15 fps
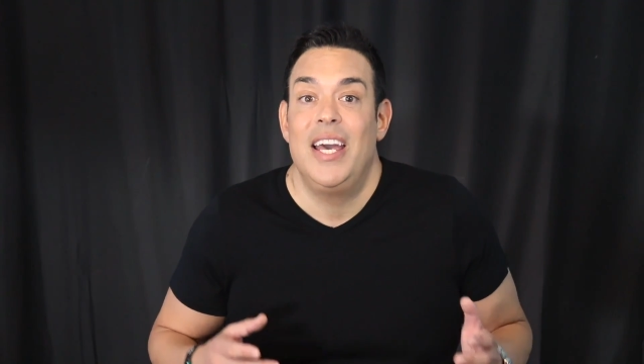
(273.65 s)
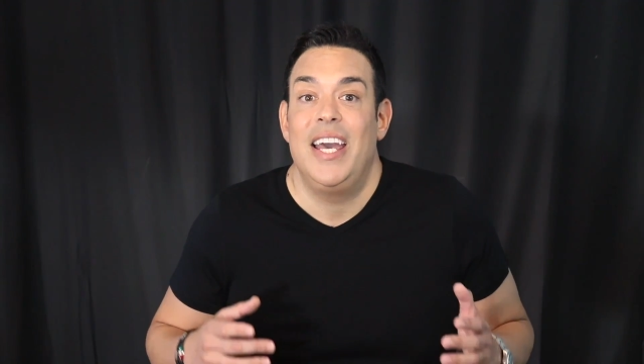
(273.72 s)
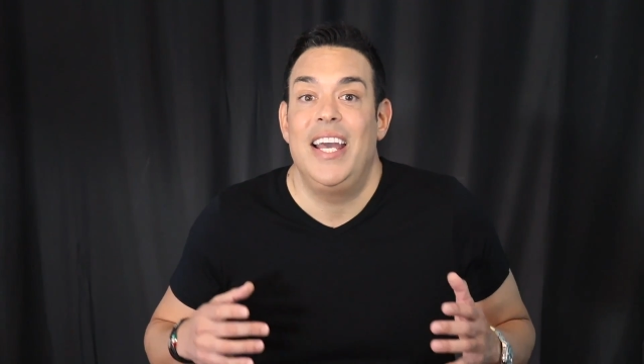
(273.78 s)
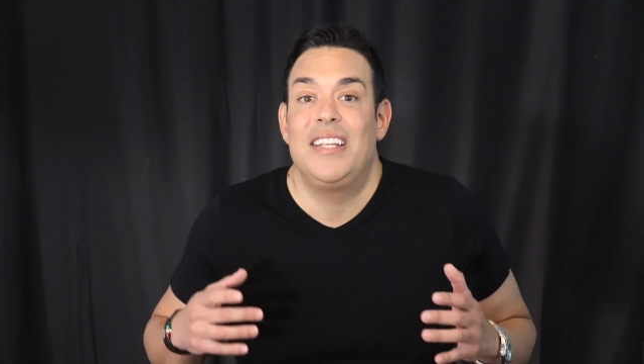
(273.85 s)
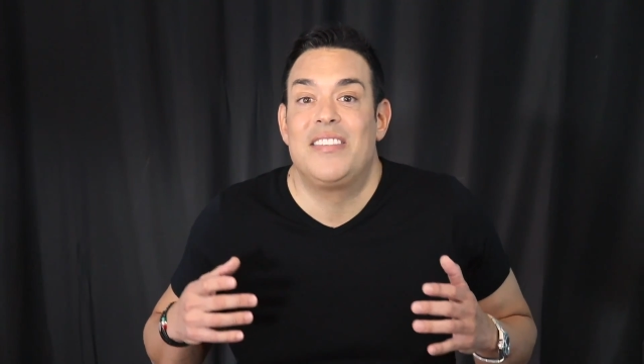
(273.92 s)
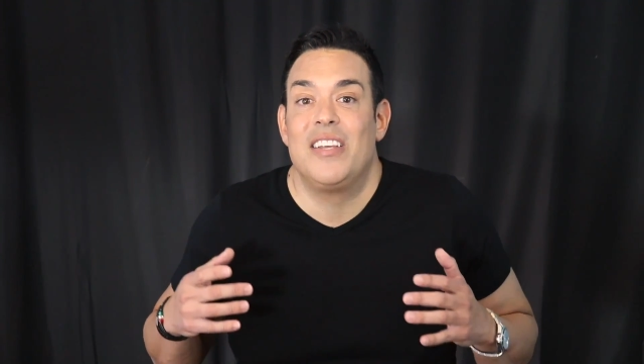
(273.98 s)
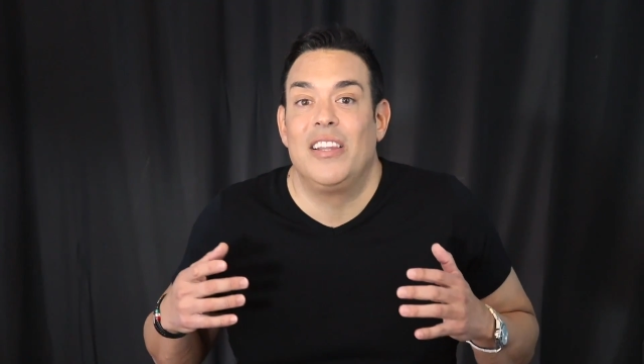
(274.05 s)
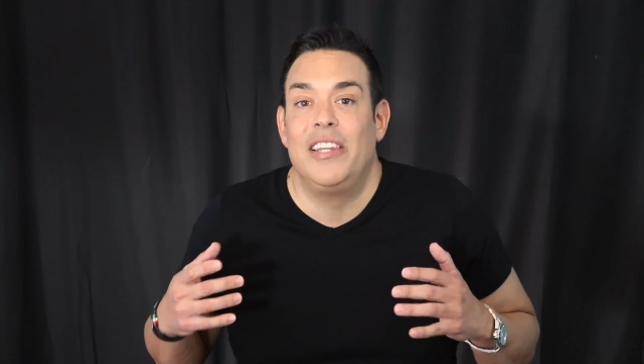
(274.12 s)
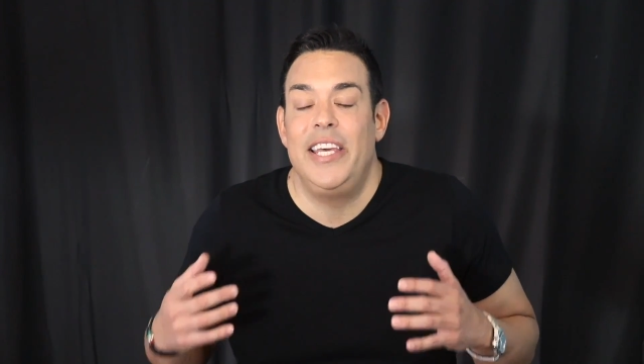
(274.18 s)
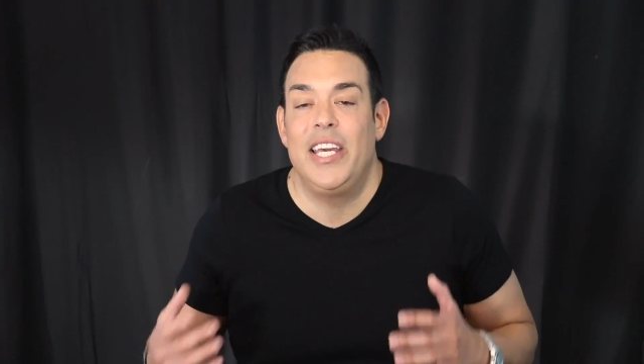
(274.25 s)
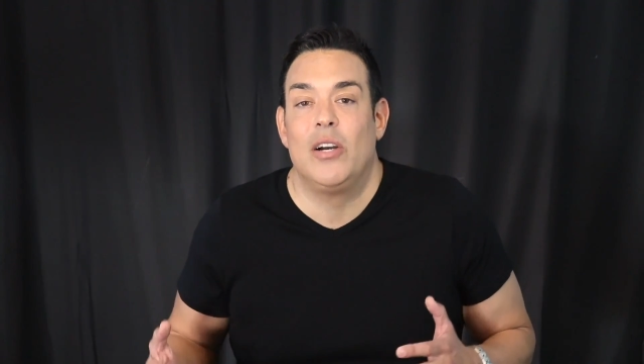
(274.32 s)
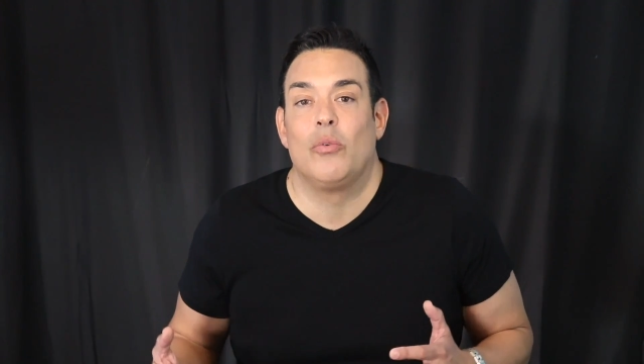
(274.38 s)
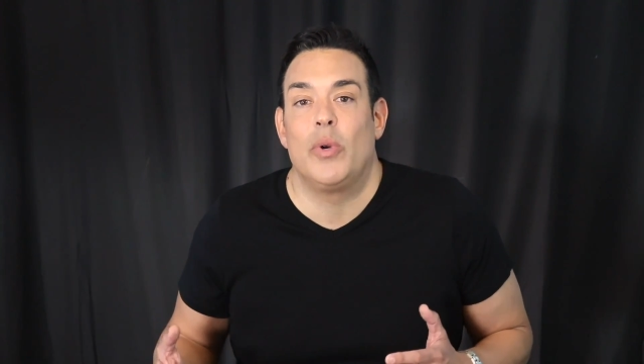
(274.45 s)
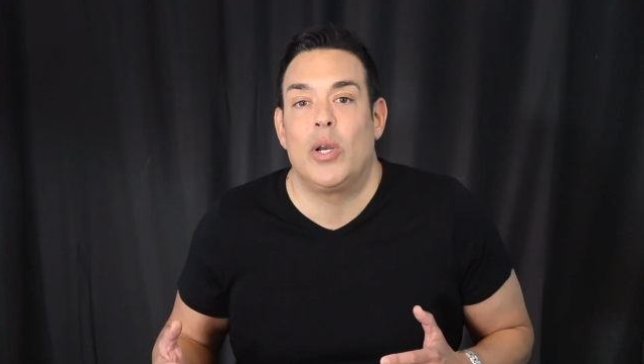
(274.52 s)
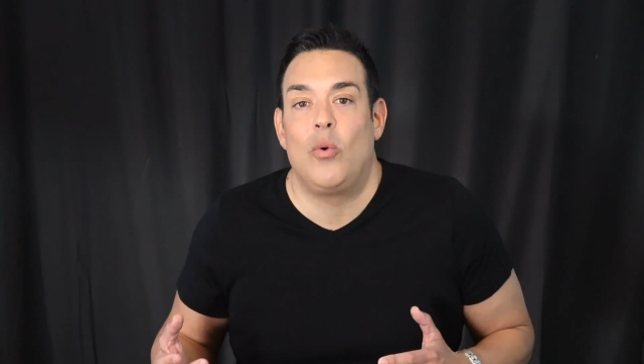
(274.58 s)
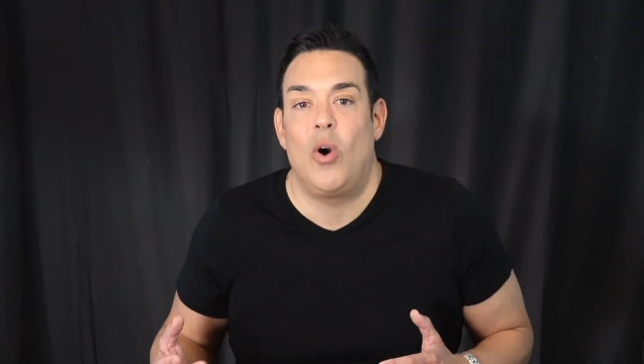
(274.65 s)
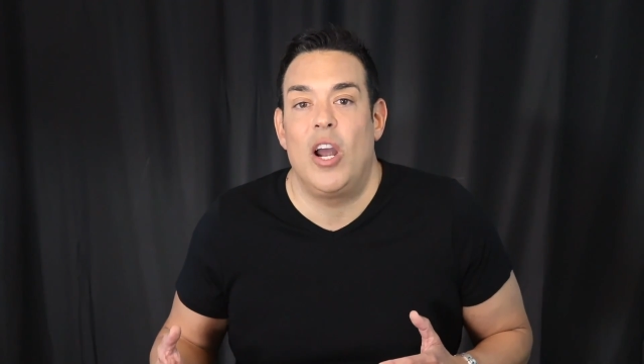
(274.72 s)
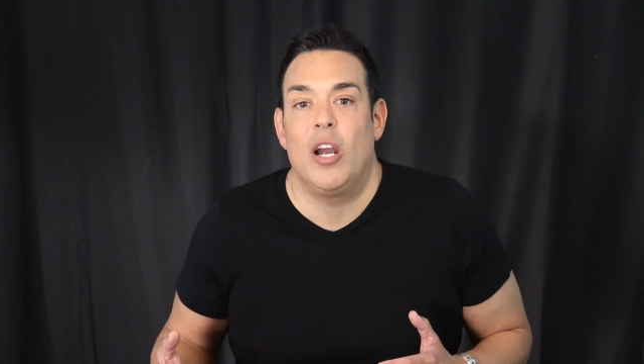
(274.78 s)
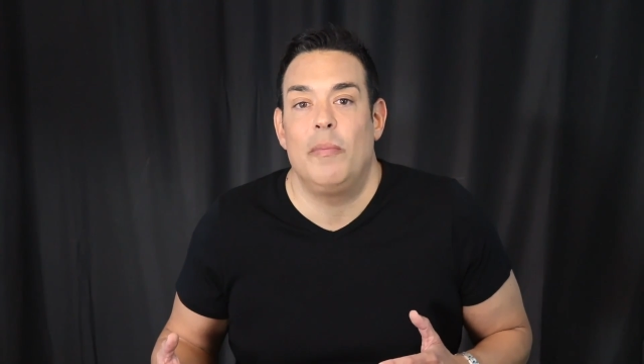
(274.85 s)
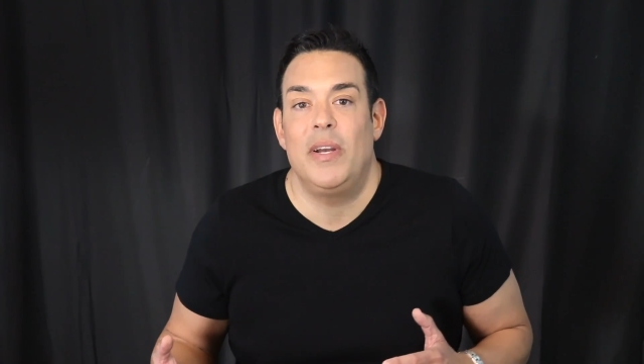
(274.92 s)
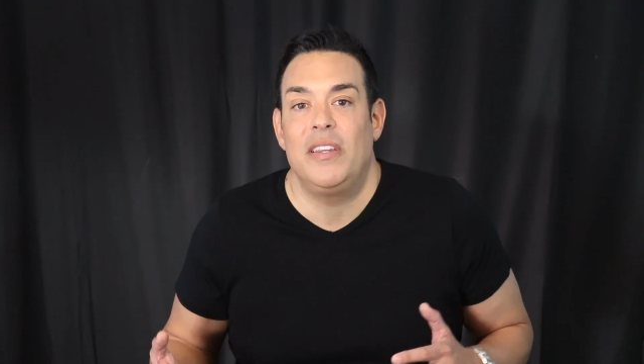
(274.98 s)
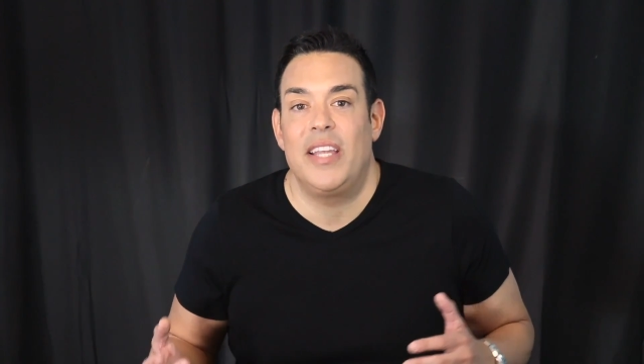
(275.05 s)
It's a legal
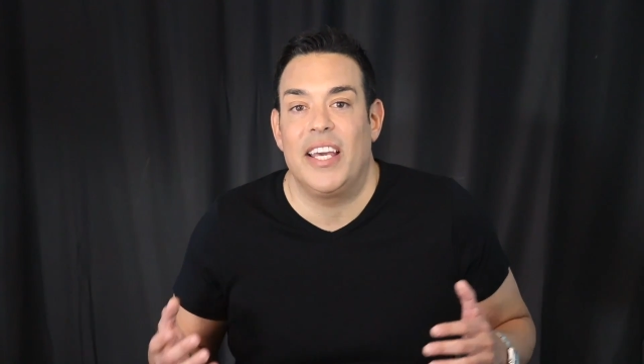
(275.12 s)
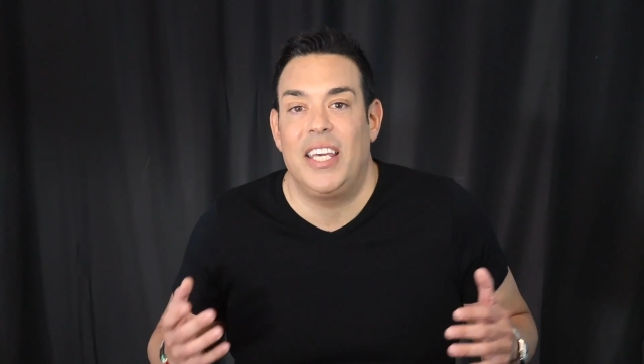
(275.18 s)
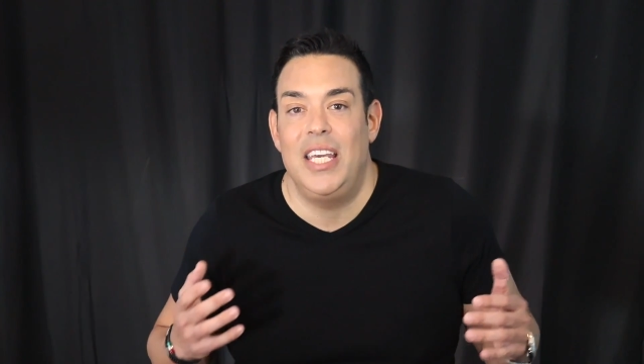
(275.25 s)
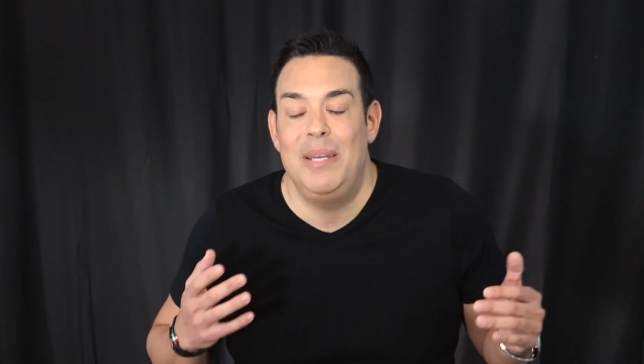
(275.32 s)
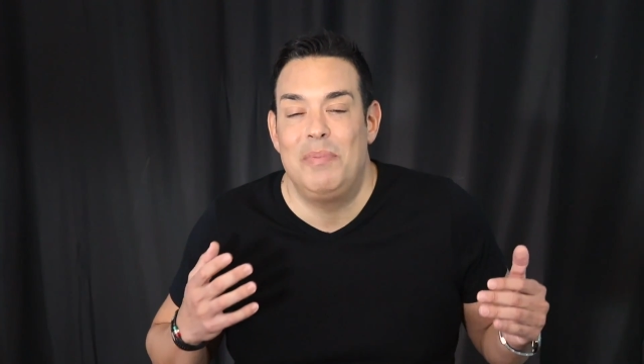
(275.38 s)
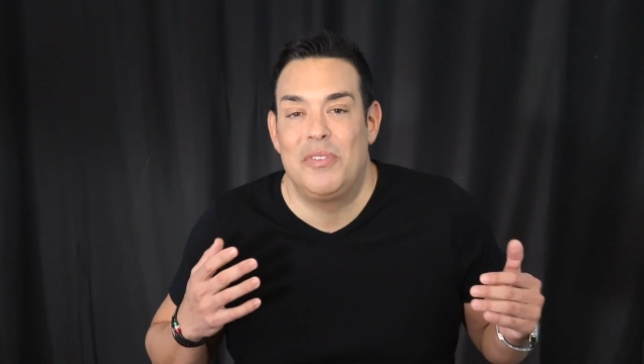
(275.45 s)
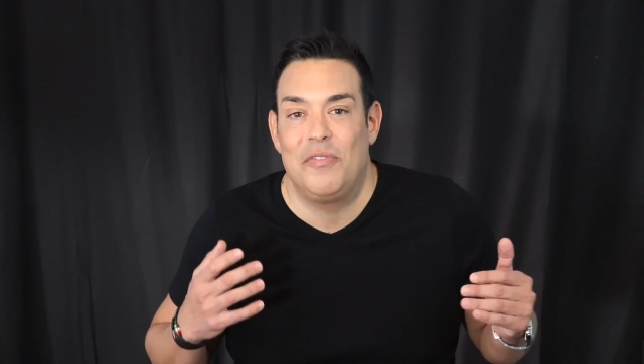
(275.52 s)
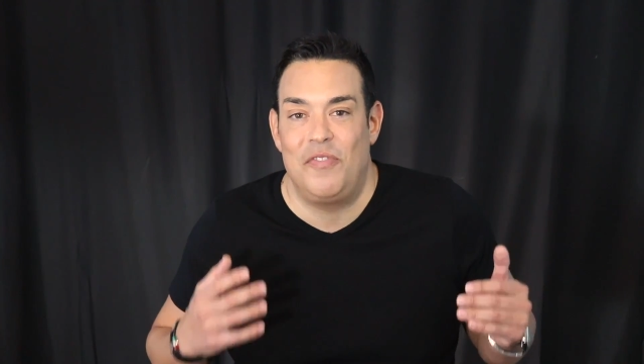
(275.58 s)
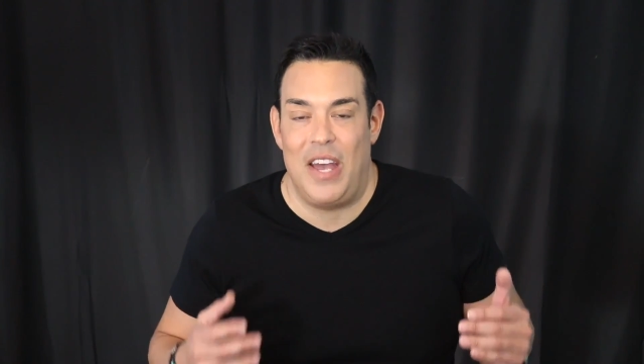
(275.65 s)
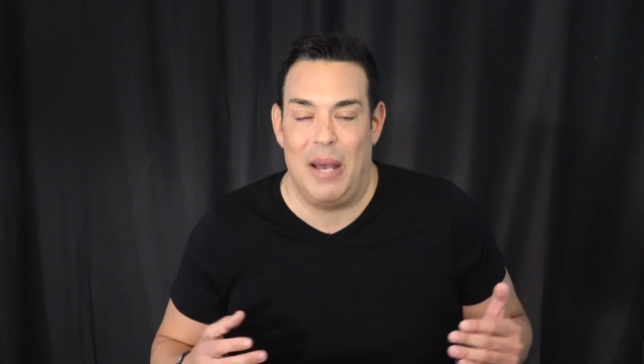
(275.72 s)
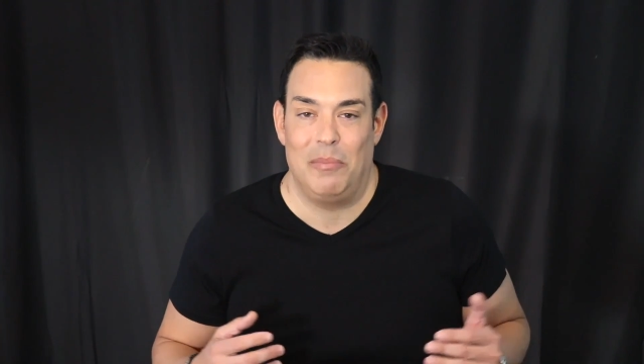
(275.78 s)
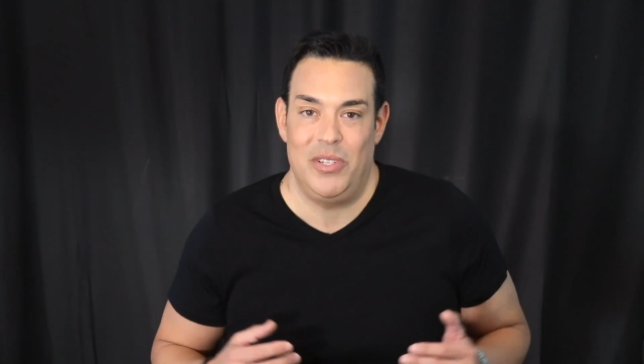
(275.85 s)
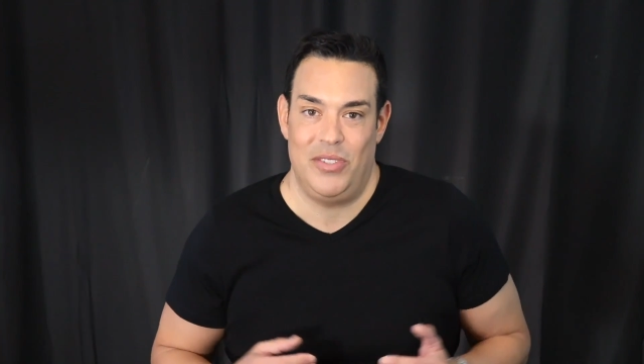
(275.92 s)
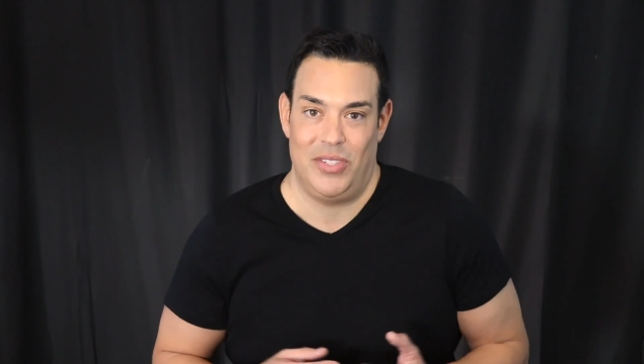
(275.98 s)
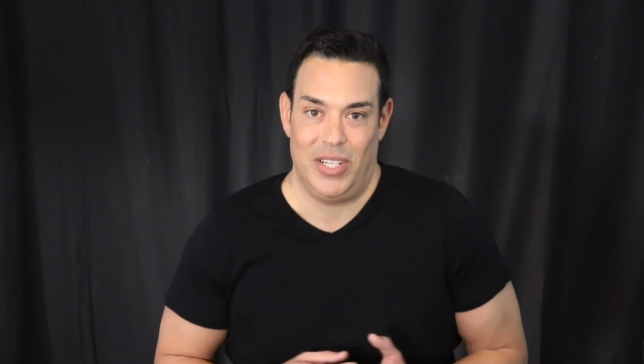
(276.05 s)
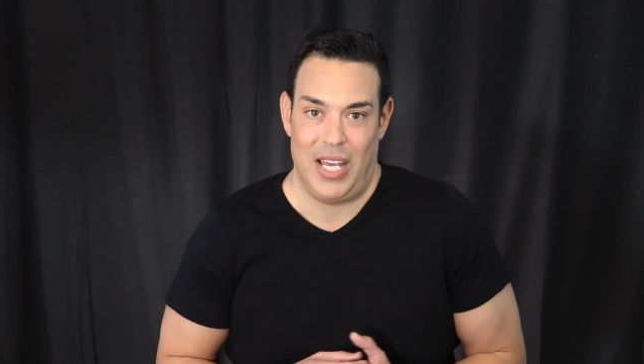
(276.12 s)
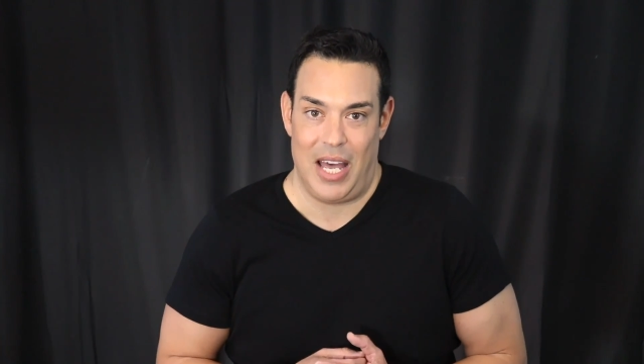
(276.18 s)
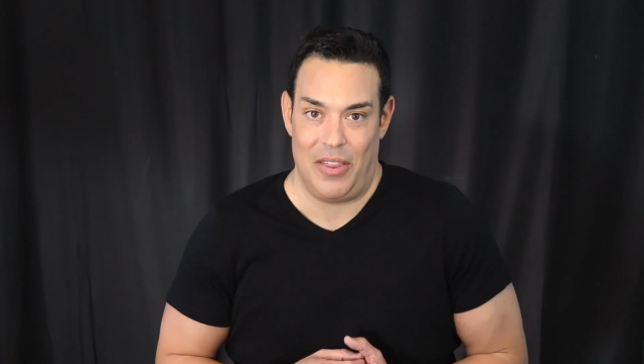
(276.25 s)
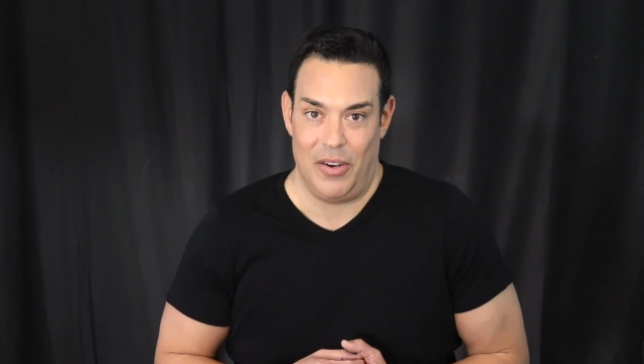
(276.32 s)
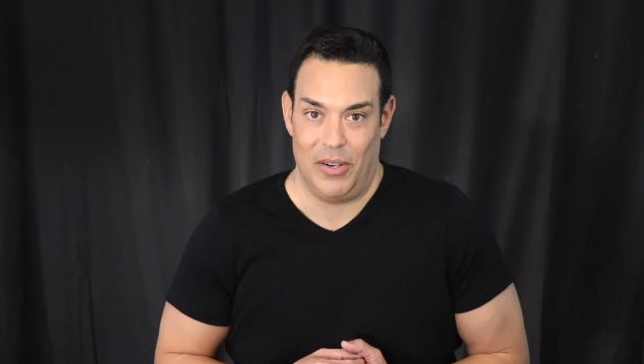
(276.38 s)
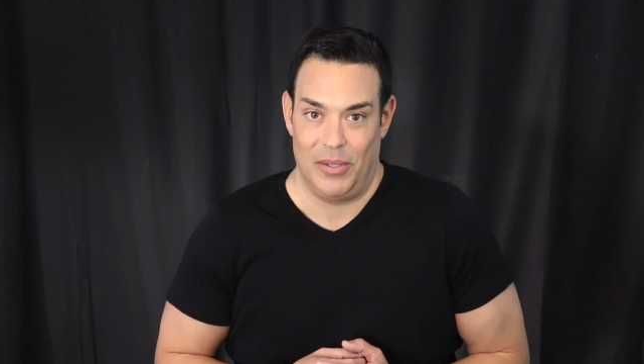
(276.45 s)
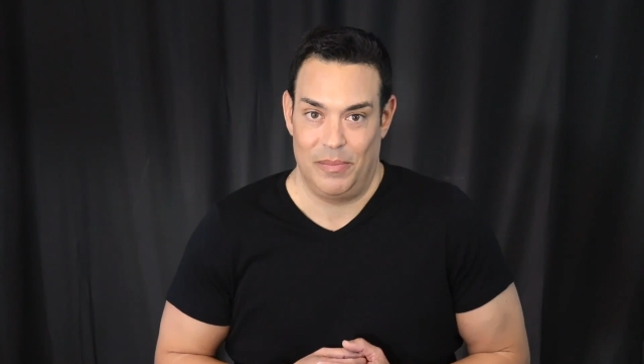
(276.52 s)
requirement that keeps families
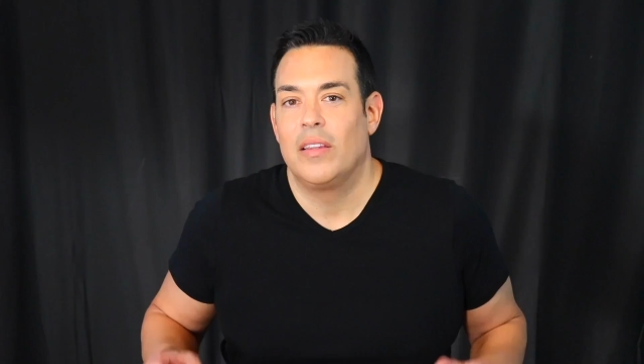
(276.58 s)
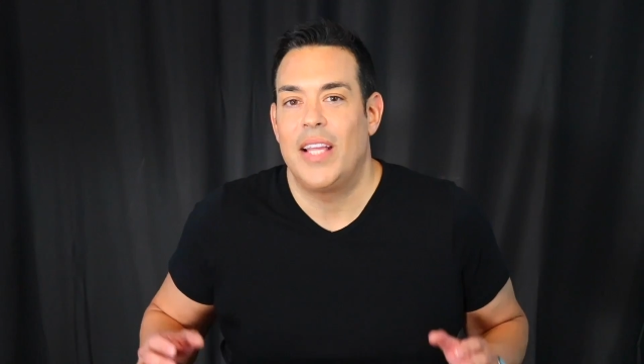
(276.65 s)
together.